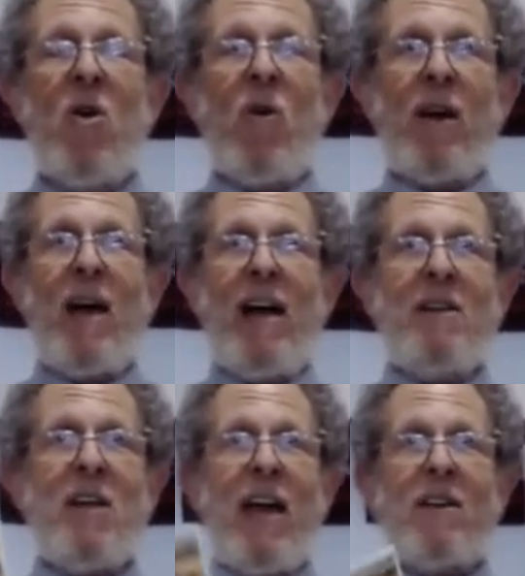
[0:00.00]
or
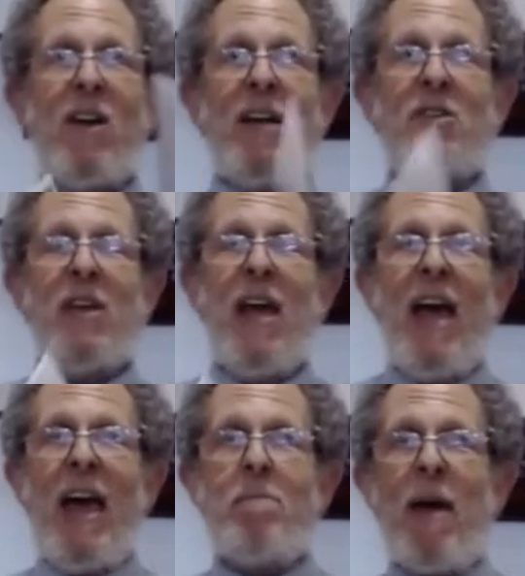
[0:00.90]
contact us
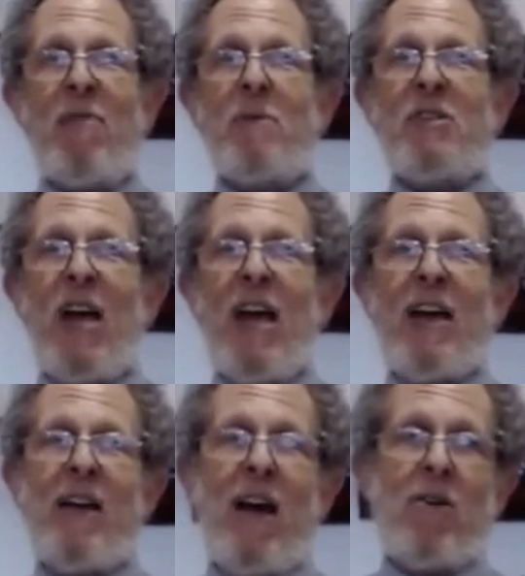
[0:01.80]
at Beth Messiah
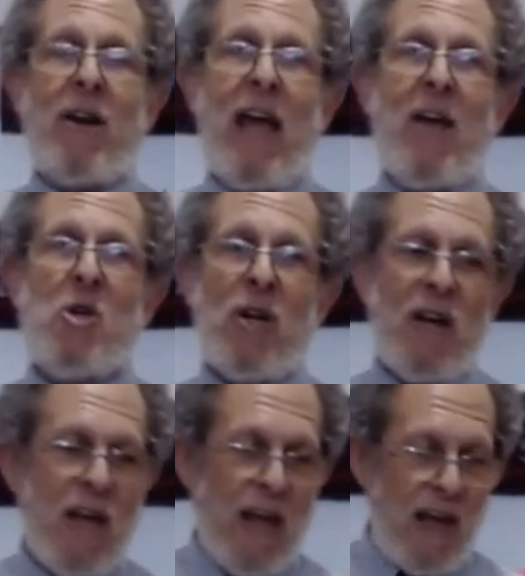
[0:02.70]

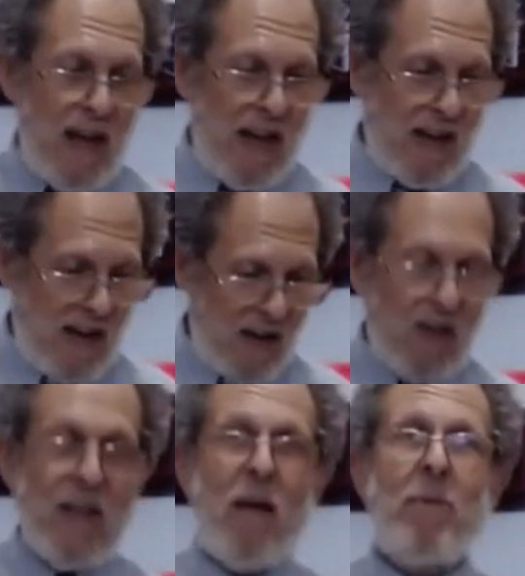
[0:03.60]
Congregation in uh,
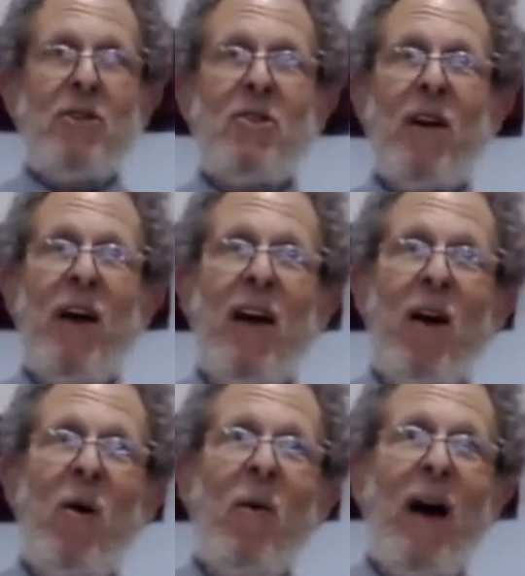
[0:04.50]
Columbus, uh,
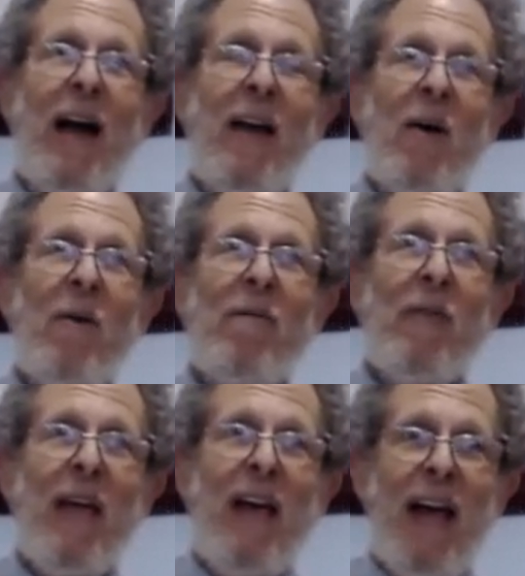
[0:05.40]
Ohio.
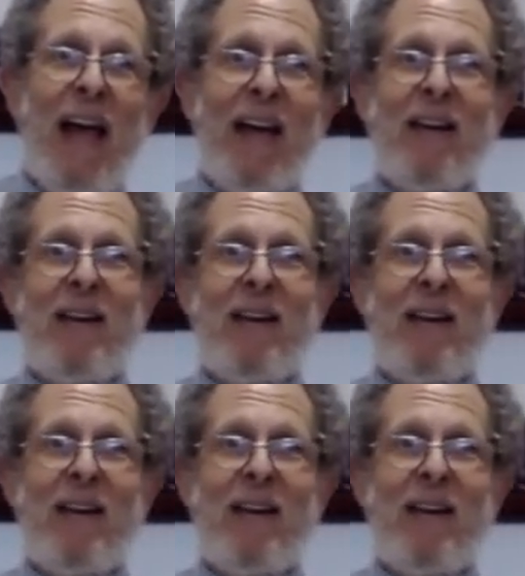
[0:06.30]
And